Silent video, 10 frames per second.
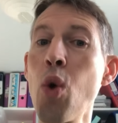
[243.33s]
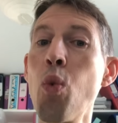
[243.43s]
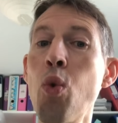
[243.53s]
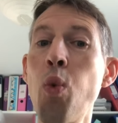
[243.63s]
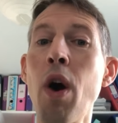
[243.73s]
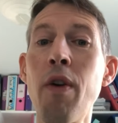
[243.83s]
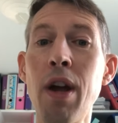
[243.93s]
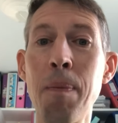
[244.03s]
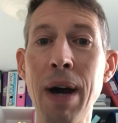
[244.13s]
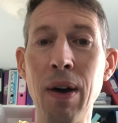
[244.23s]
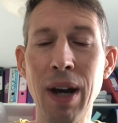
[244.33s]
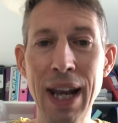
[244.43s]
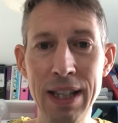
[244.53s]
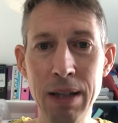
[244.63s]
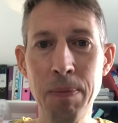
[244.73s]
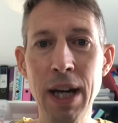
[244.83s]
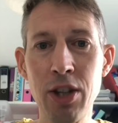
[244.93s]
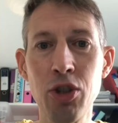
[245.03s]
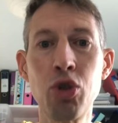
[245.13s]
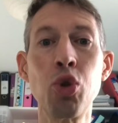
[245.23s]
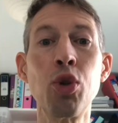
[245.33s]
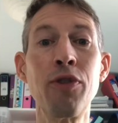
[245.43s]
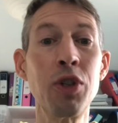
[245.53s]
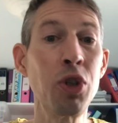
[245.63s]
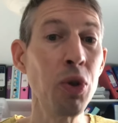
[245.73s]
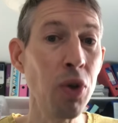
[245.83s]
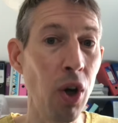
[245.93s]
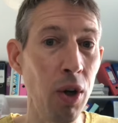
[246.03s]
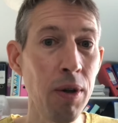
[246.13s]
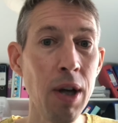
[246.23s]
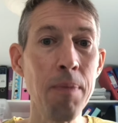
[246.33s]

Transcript: will worry about letting patients talk for too long